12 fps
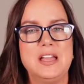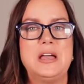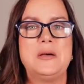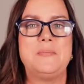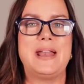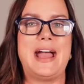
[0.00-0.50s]

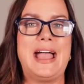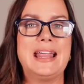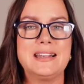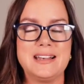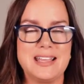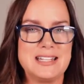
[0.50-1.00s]
But
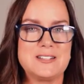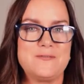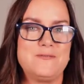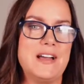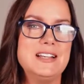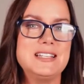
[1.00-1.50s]
it's
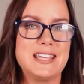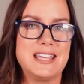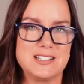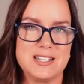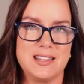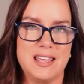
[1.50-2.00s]
fun to
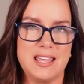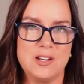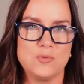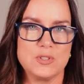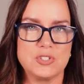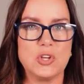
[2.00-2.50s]
get to the
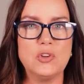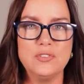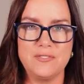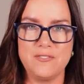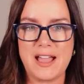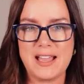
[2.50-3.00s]
end result
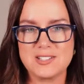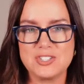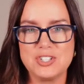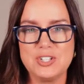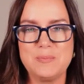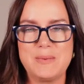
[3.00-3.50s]

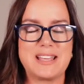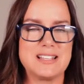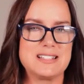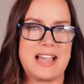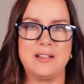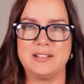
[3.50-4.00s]
faster
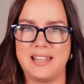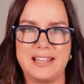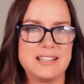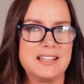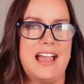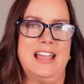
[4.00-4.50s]
because I
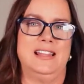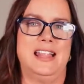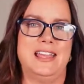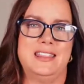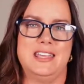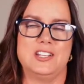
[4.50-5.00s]

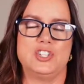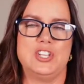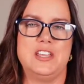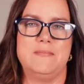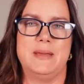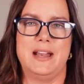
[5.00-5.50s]
like the
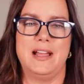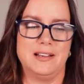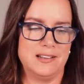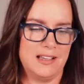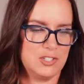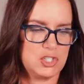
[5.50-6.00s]
achievement. I
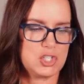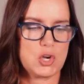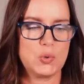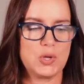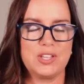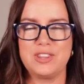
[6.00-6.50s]

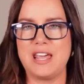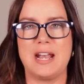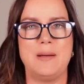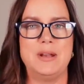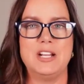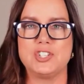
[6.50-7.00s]
joke that
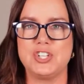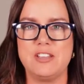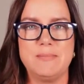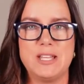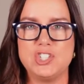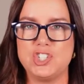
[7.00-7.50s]
I'm an
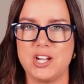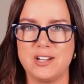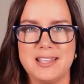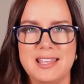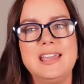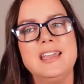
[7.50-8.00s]
achievement
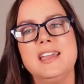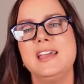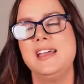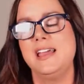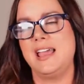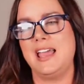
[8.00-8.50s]
junkie.
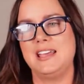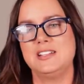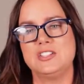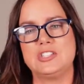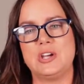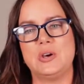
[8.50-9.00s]

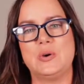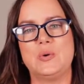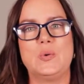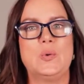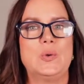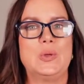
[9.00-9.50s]
And
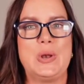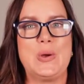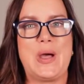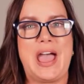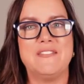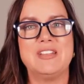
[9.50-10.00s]
so,
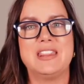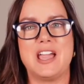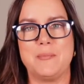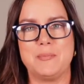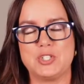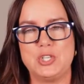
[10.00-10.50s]
having the
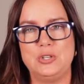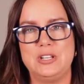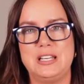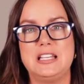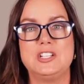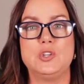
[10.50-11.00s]

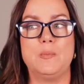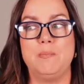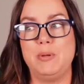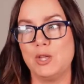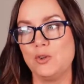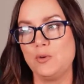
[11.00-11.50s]
opportunity to
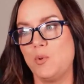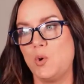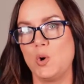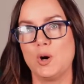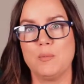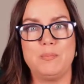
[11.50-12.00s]
build
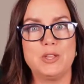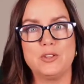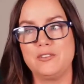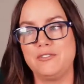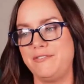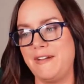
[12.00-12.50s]
more,
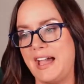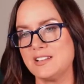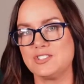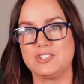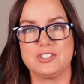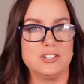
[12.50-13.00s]
build
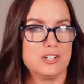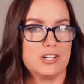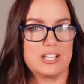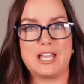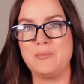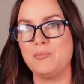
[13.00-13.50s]
faster,
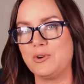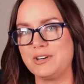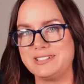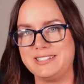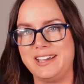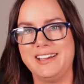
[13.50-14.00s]
get more
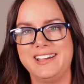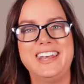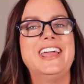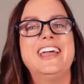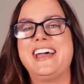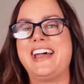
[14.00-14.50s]

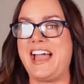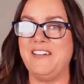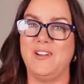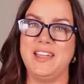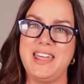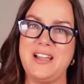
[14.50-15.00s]
done, I
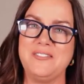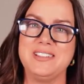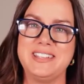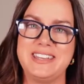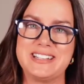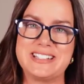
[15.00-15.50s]
find that
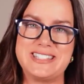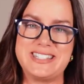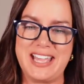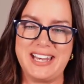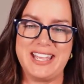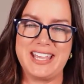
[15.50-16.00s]
really
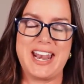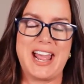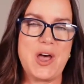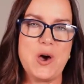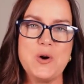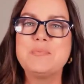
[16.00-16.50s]
exciting. And I
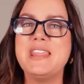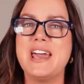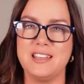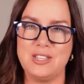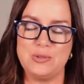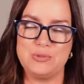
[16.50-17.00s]
hope
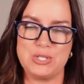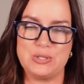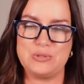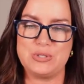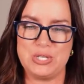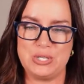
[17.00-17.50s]
that you
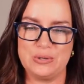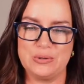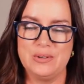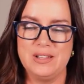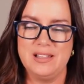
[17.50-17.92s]
do too.